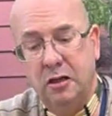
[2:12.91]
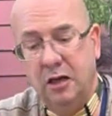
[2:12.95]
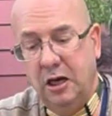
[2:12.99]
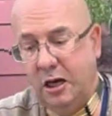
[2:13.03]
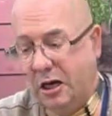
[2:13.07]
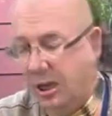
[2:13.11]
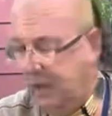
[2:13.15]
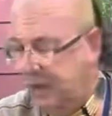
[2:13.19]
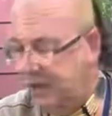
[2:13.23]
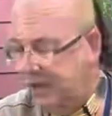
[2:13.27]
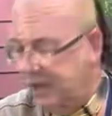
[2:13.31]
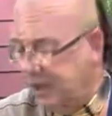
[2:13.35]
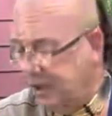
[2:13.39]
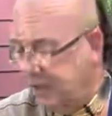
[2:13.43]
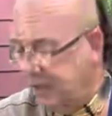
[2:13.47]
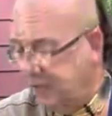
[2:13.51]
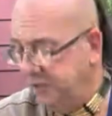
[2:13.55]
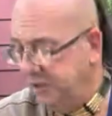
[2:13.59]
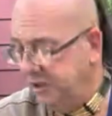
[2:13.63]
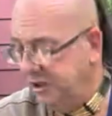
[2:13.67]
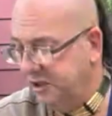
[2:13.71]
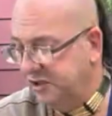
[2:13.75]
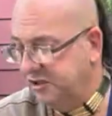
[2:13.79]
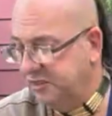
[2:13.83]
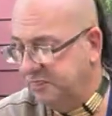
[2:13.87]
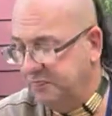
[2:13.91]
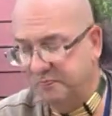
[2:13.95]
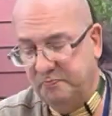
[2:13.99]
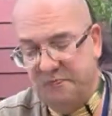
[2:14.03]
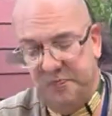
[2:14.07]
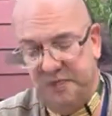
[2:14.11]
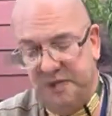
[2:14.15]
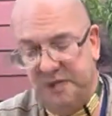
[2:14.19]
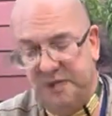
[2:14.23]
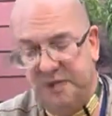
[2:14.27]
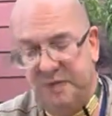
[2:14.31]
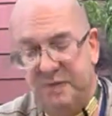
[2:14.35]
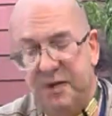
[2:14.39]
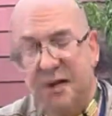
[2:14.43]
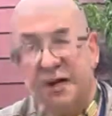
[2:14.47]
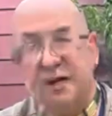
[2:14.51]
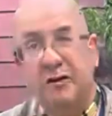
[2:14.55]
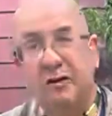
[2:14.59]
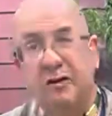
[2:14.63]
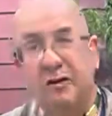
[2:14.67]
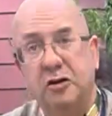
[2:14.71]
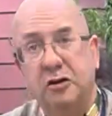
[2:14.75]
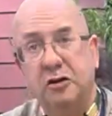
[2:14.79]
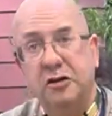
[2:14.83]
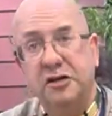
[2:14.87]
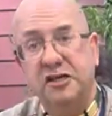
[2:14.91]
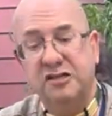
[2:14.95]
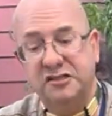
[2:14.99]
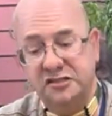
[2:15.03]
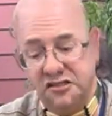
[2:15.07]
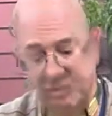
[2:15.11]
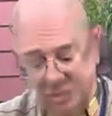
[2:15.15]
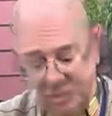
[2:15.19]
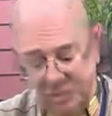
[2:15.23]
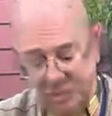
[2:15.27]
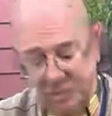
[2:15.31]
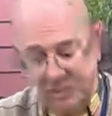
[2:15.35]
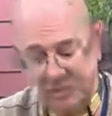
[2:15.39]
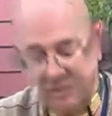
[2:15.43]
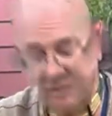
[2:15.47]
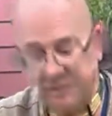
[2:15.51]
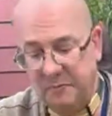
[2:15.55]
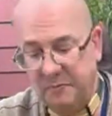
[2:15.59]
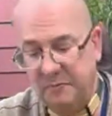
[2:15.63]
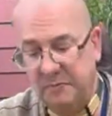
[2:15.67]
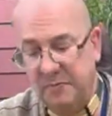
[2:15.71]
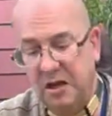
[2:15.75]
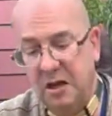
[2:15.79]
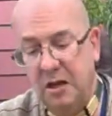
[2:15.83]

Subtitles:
I just cut them this big to make it a little easier to dip them.